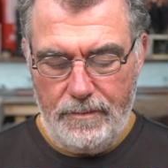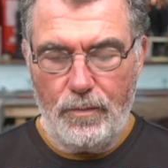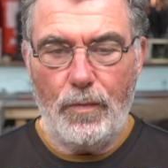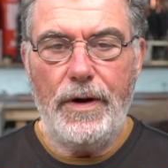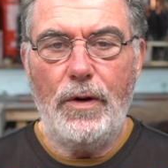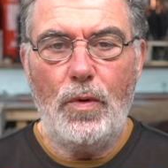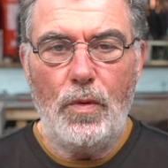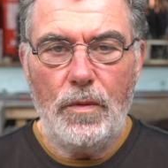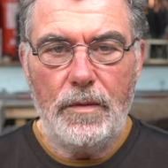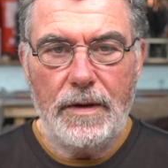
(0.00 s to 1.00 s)
We
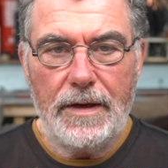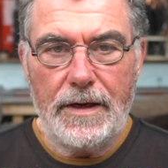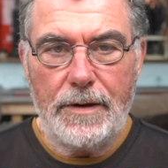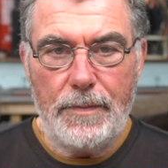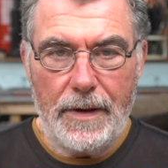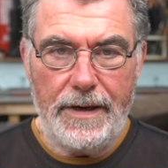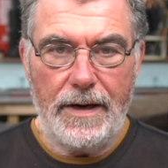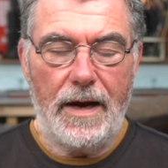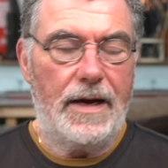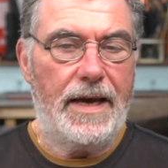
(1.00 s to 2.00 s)
all complete
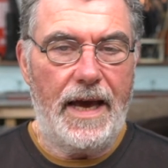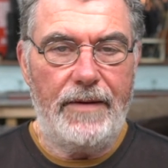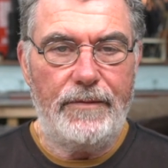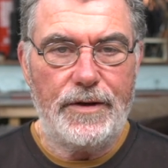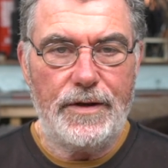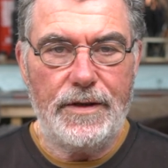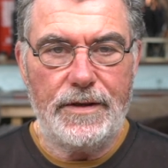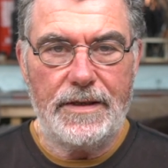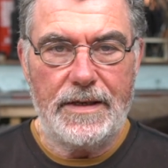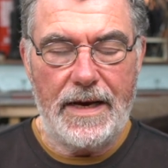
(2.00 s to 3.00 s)
our
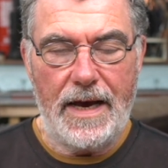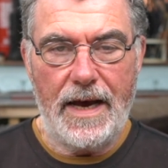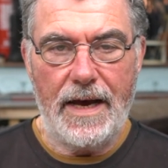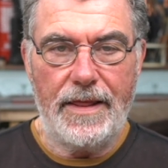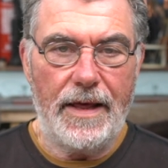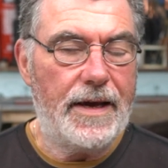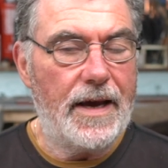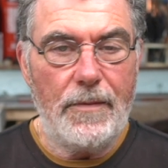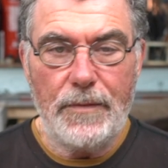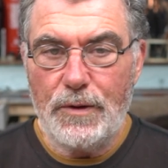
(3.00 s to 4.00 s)
canvases, they
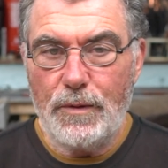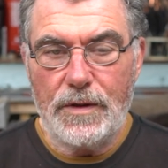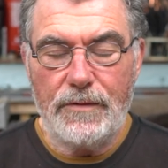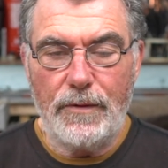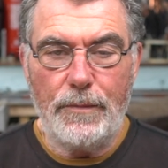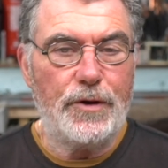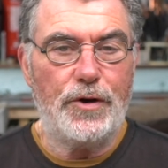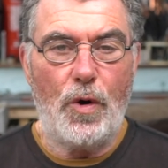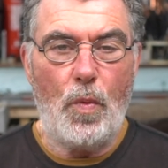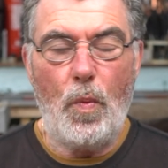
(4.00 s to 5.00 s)
come to us from the shop